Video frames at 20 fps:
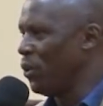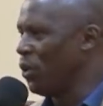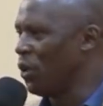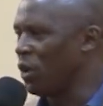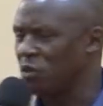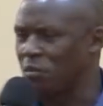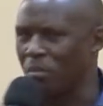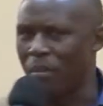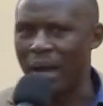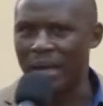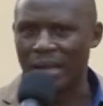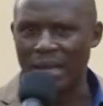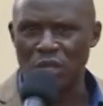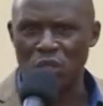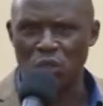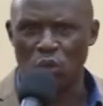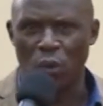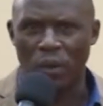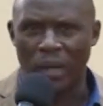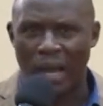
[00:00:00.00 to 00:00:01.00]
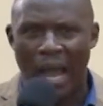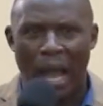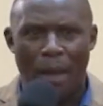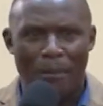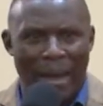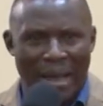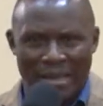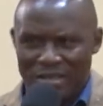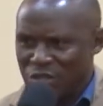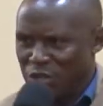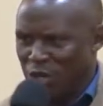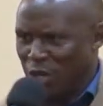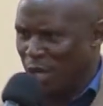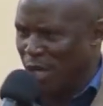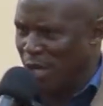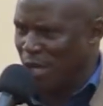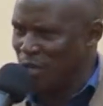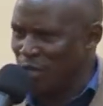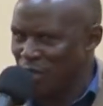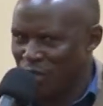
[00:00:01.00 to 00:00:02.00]
who got married to come as she
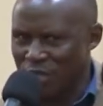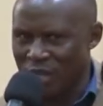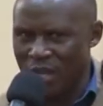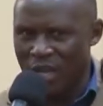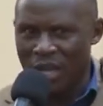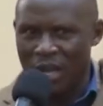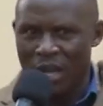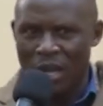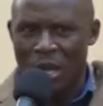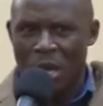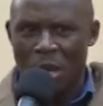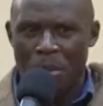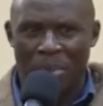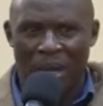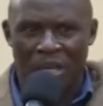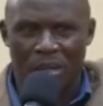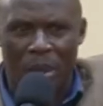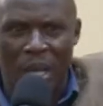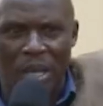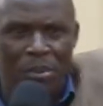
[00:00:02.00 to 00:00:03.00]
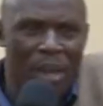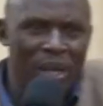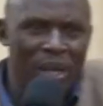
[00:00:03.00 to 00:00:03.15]
is. But then